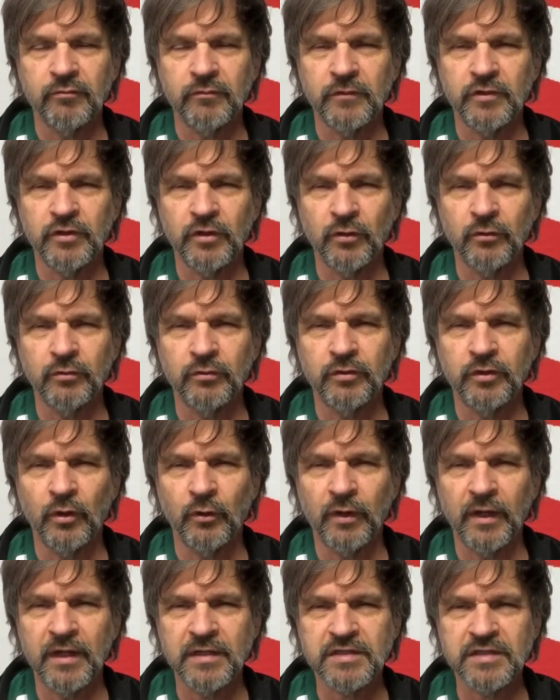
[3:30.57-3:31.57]

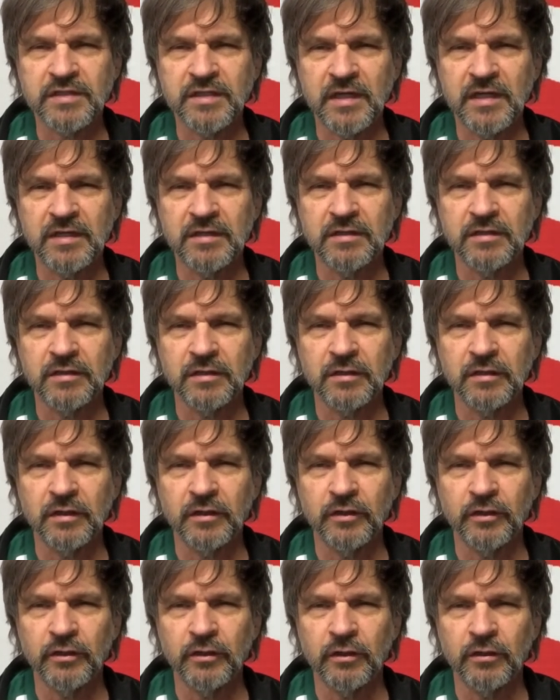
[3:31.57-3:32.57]
don't hesitate.
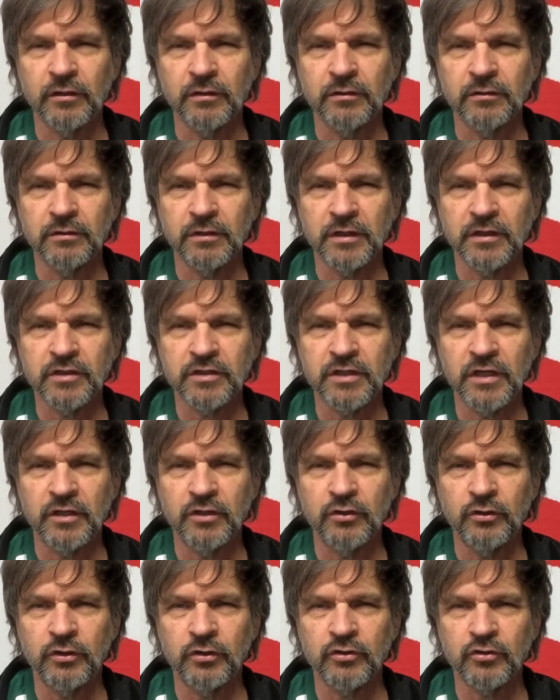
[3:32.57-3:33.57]
Like I said,
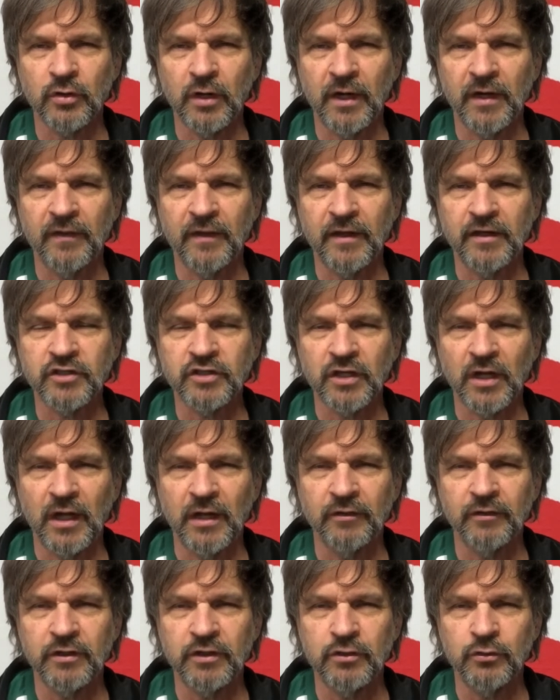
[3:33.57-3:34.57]
you could try that
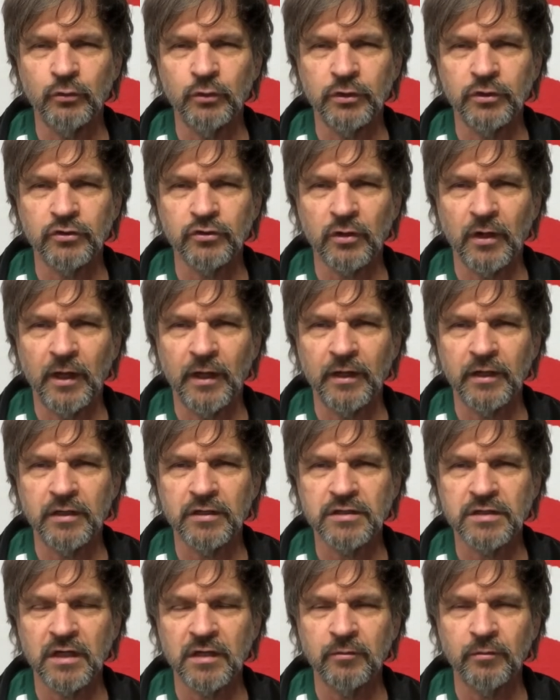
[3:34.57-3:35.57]
shot that you wouldn't try
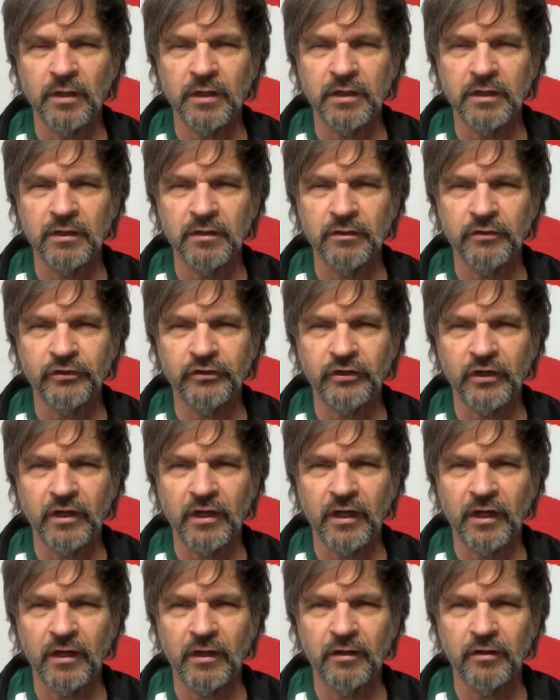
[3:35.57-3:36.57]
against anybody else,
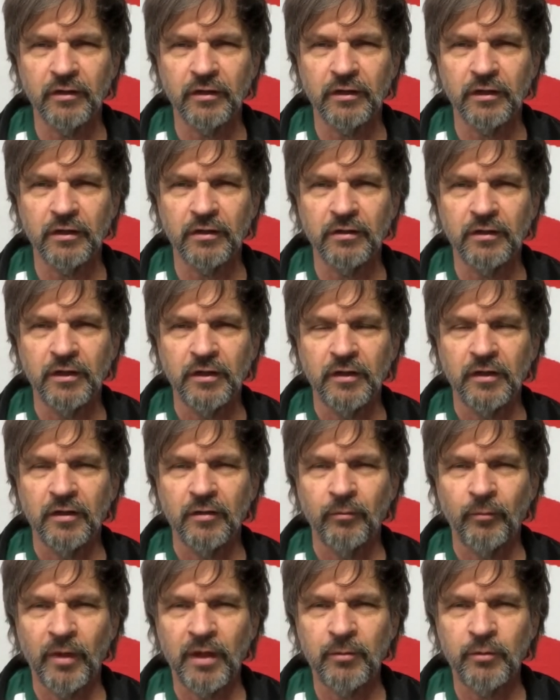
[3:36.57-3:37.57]
and
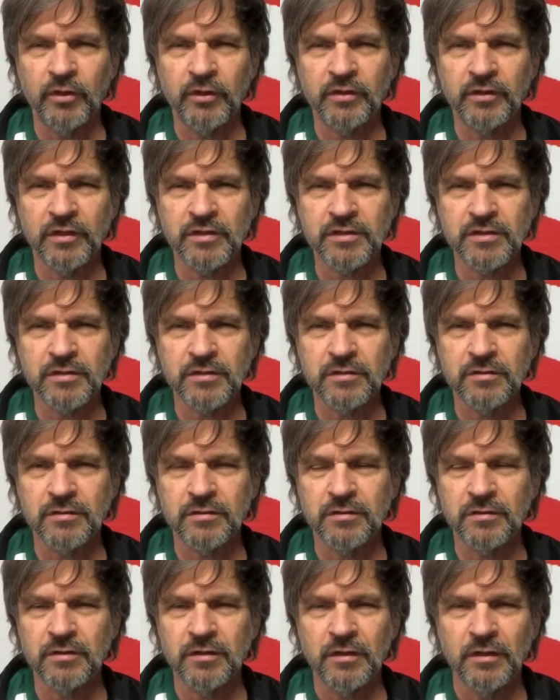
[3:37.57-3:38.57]
maybe it doesn't
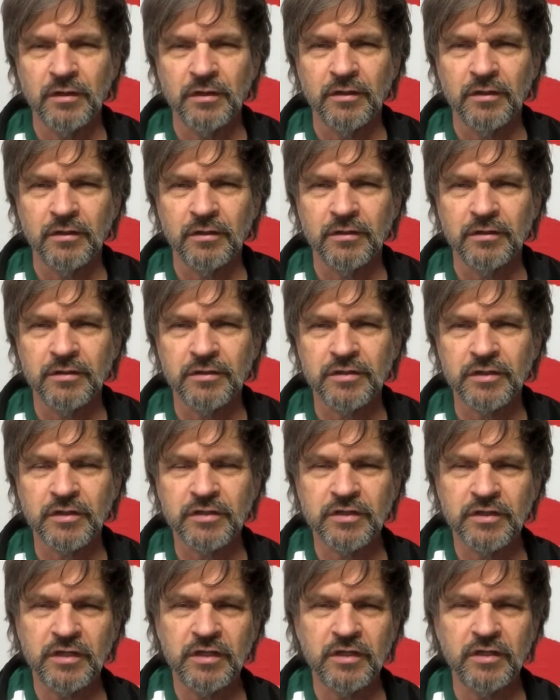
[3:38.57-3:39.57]

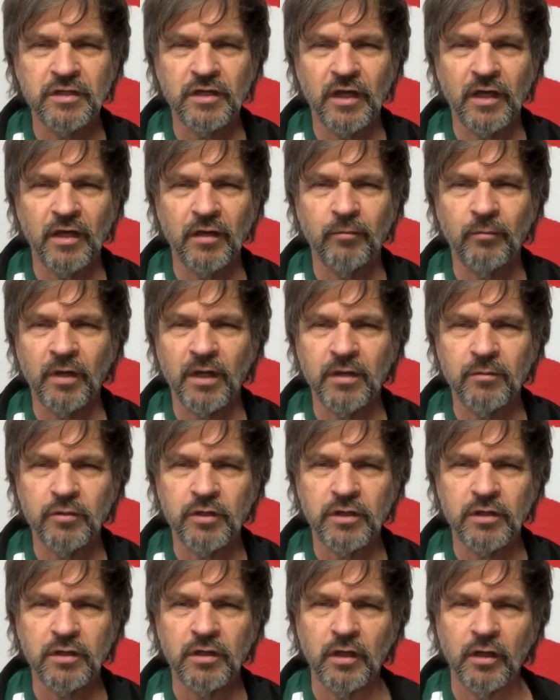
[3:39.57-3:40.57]
succeed, and
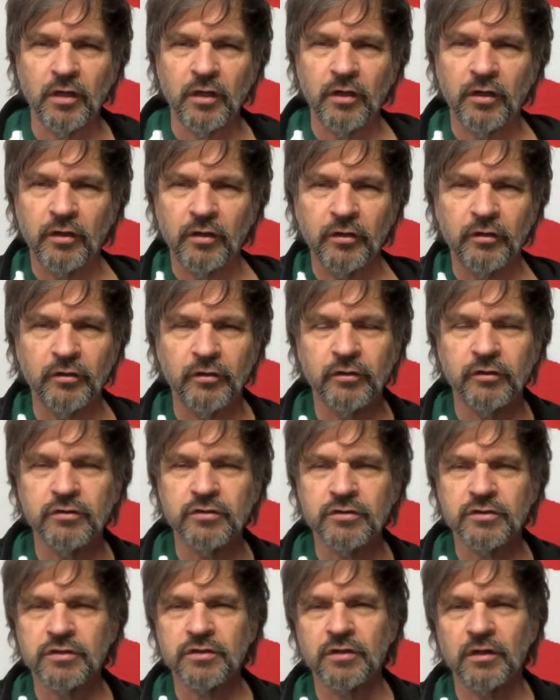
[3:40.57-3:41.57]
maybe
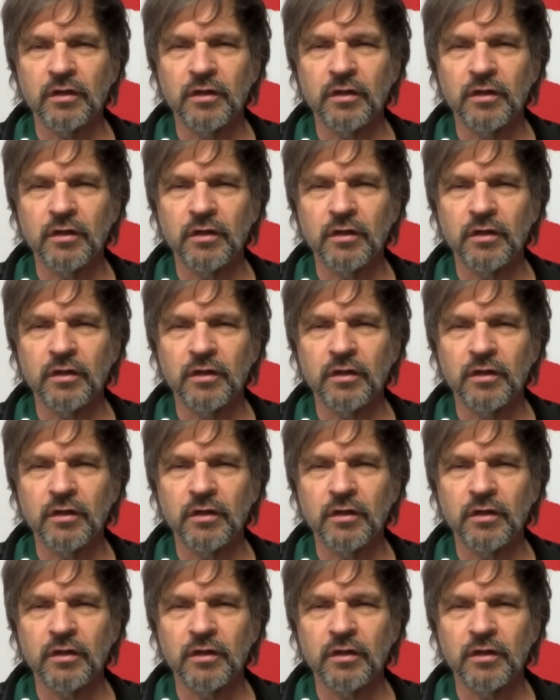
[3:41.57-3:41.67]
there's